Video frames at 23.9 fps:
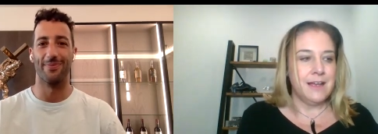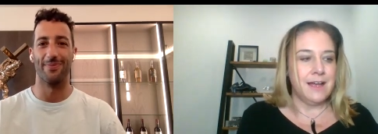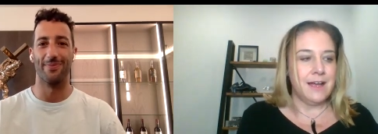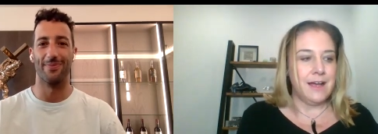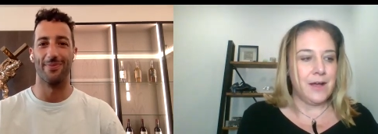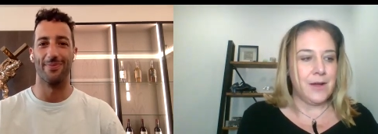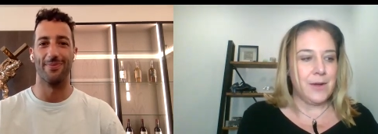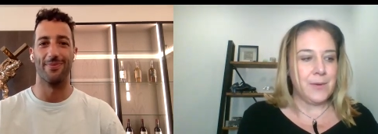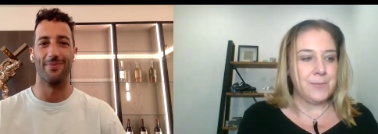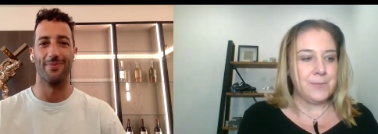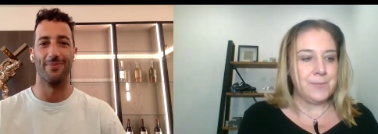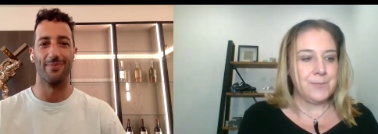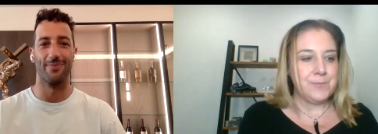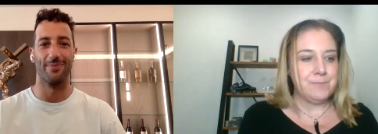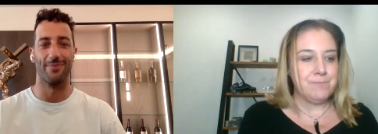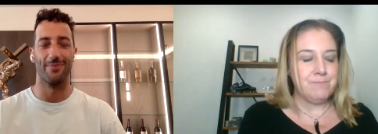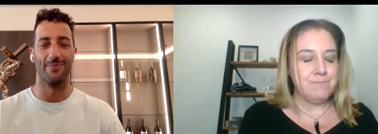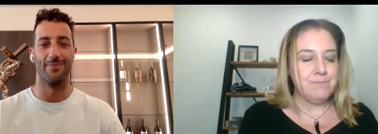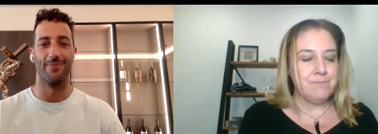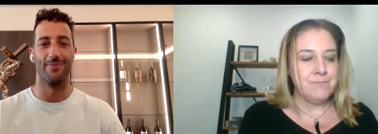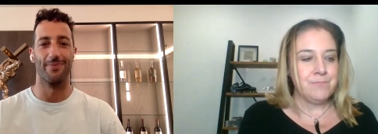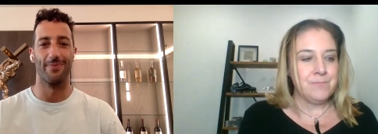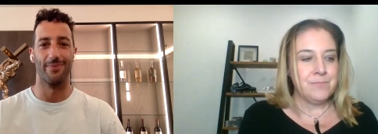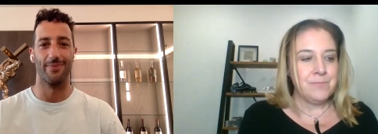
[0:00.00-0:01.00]

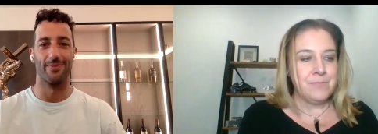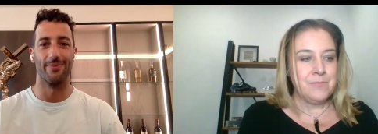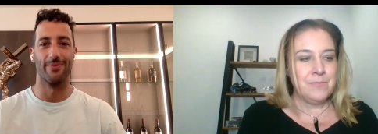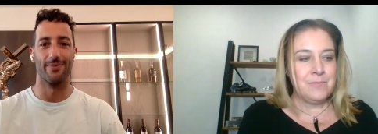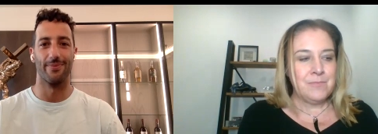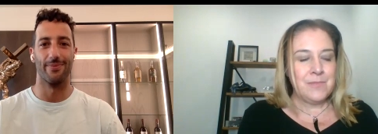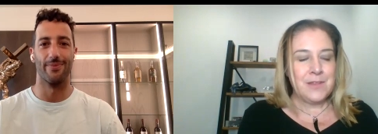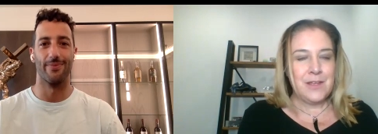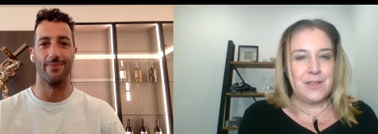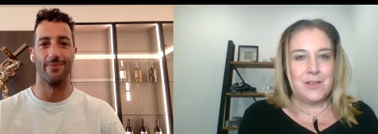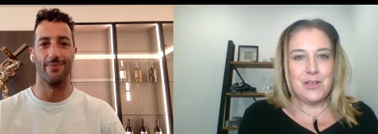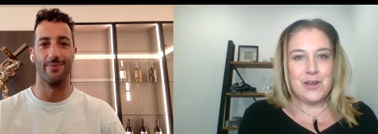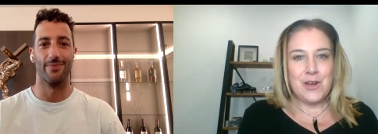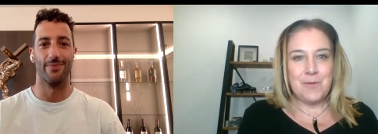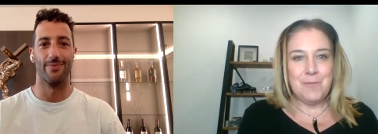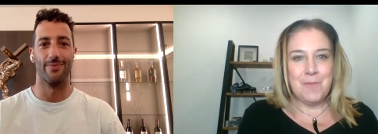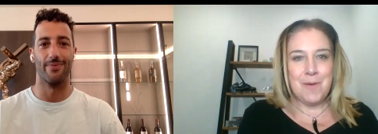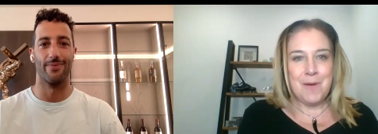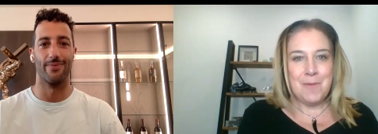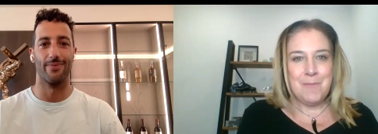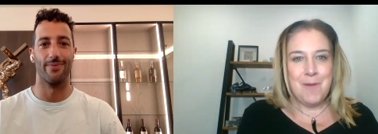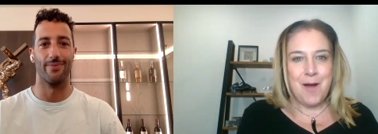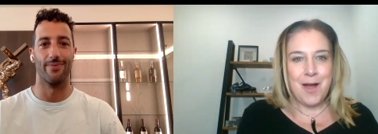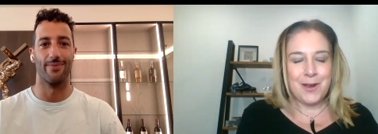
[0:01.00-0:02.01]
Speaker 1: Um, you
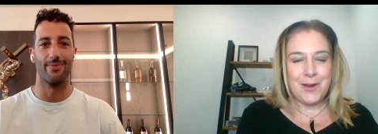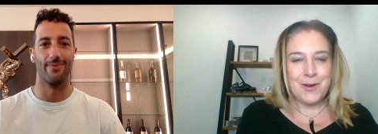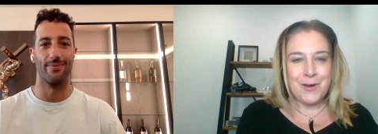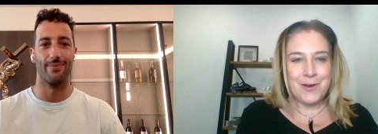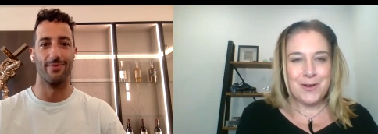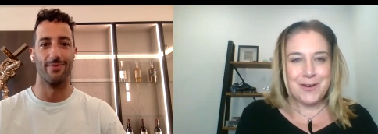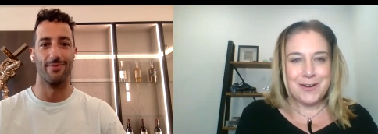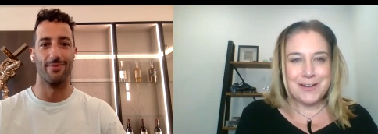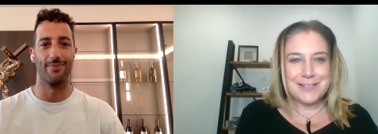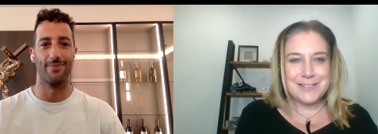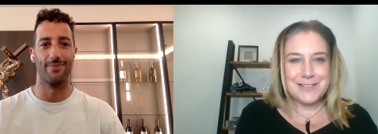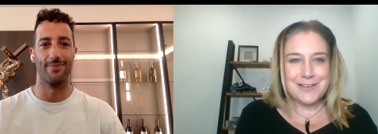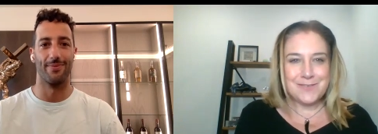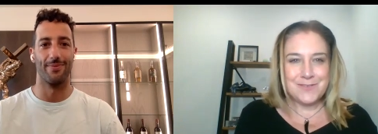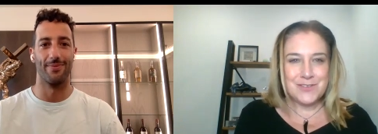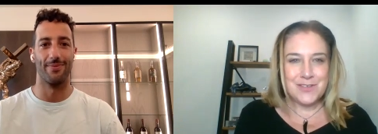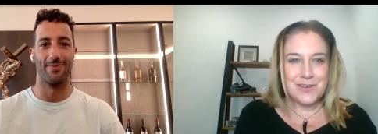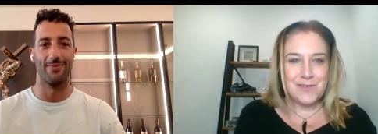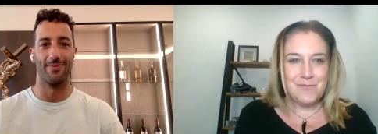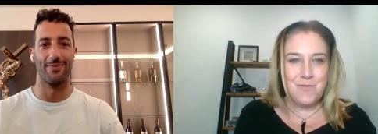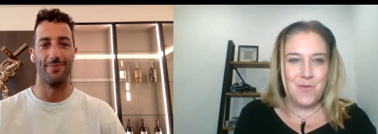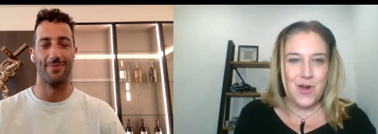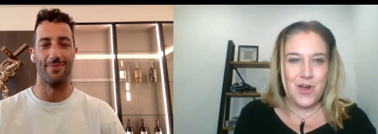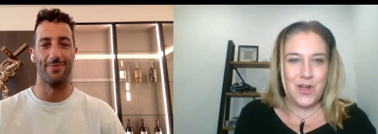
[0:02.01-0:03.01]
know, my career is I've
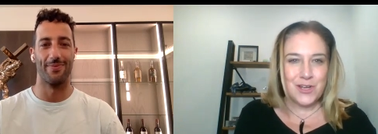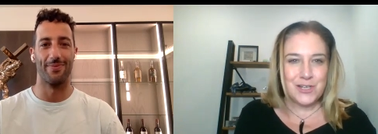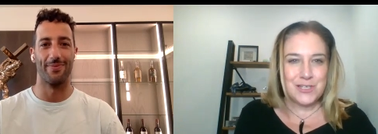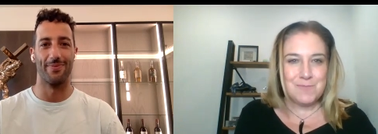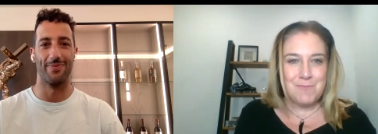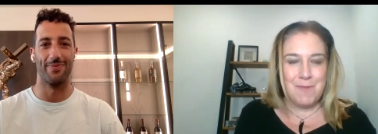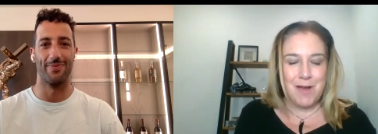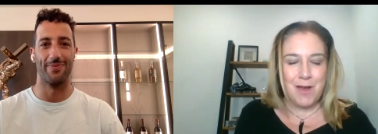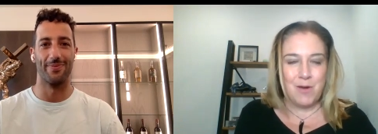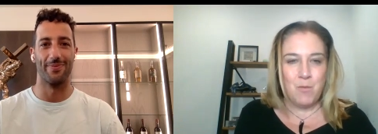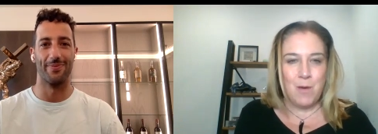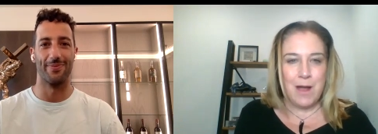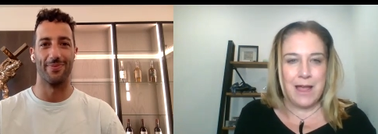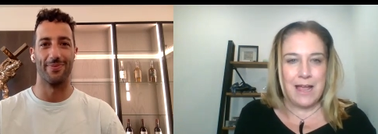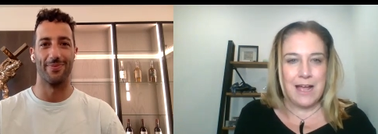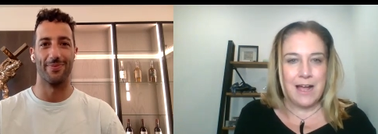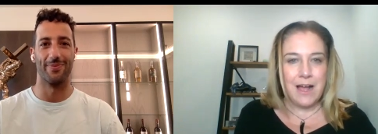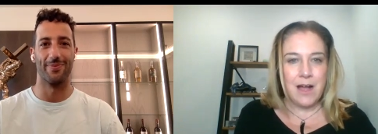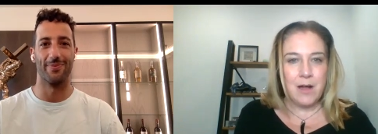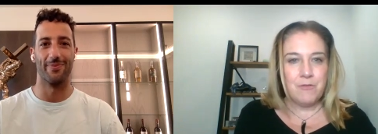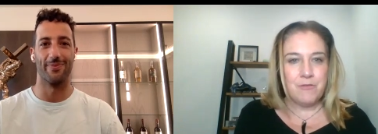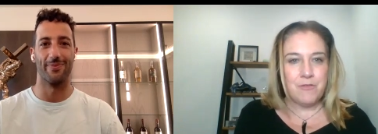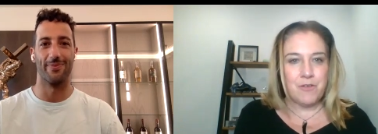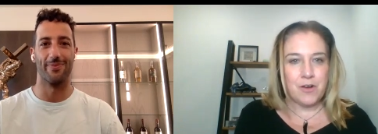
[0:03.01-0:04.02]
sort of worked my way
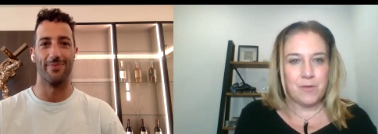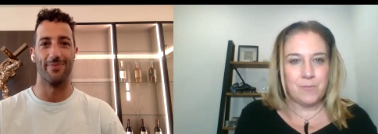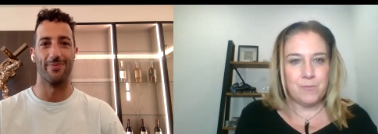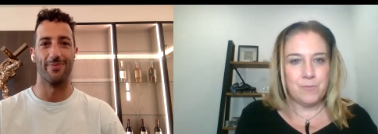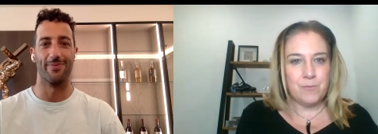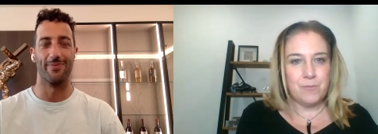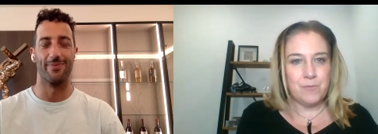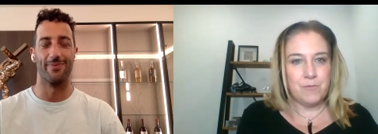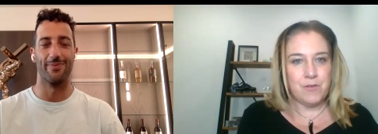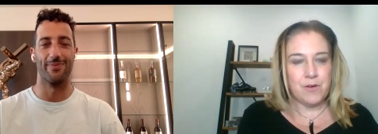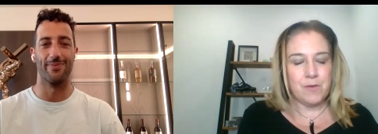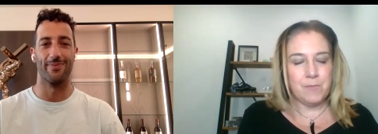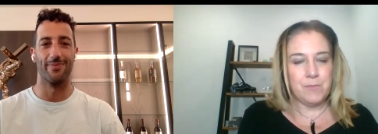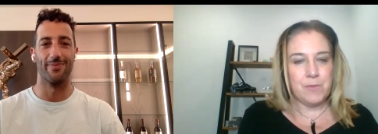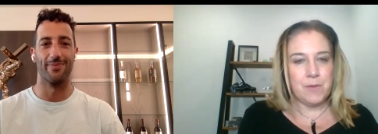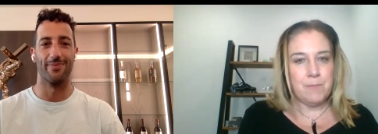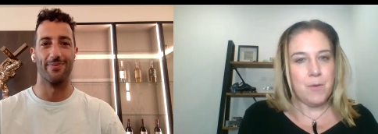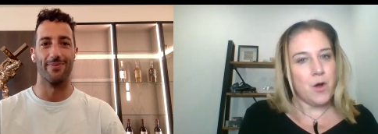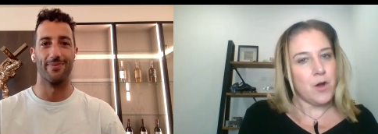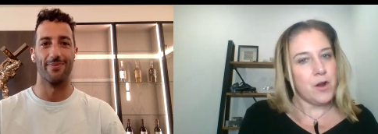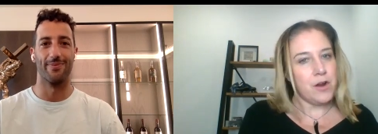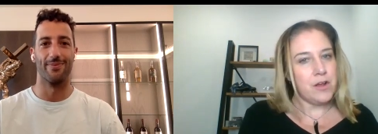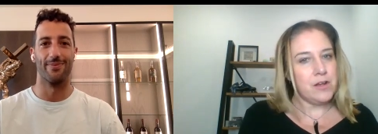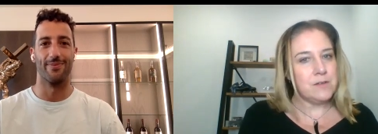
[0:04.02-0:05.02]
up from from the
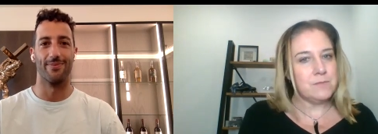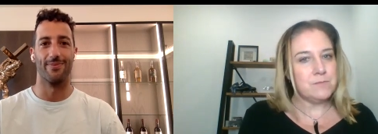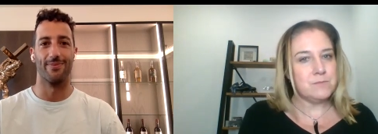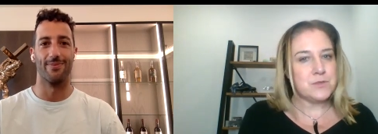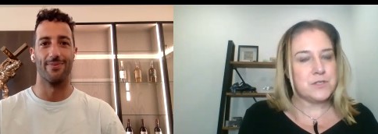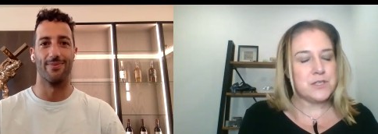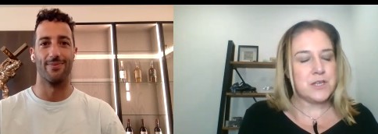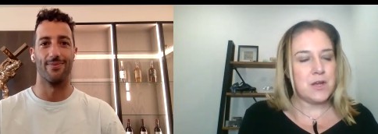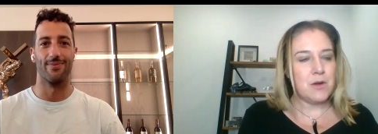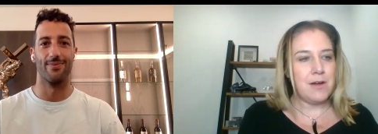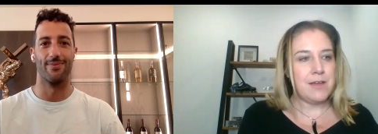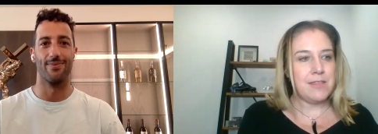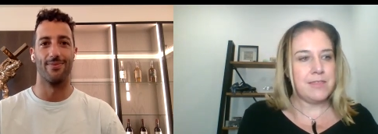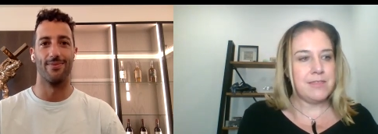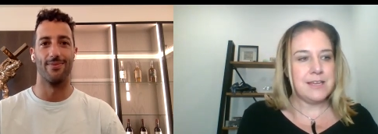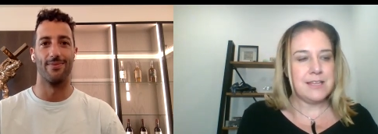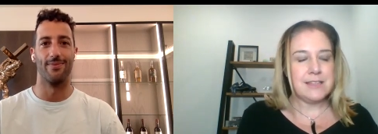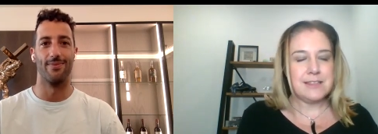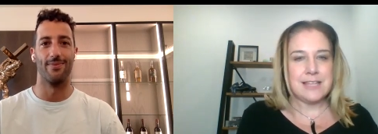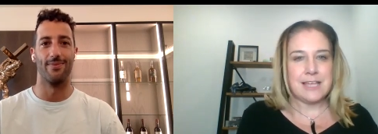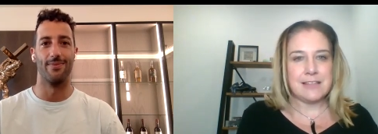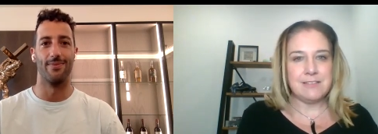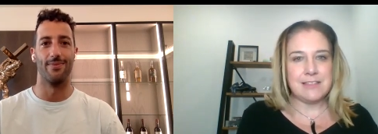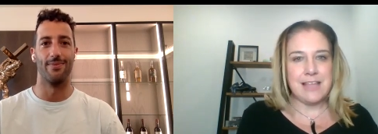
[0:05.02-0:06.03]
bottom. So I
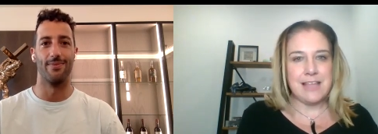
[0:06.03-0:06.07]
think that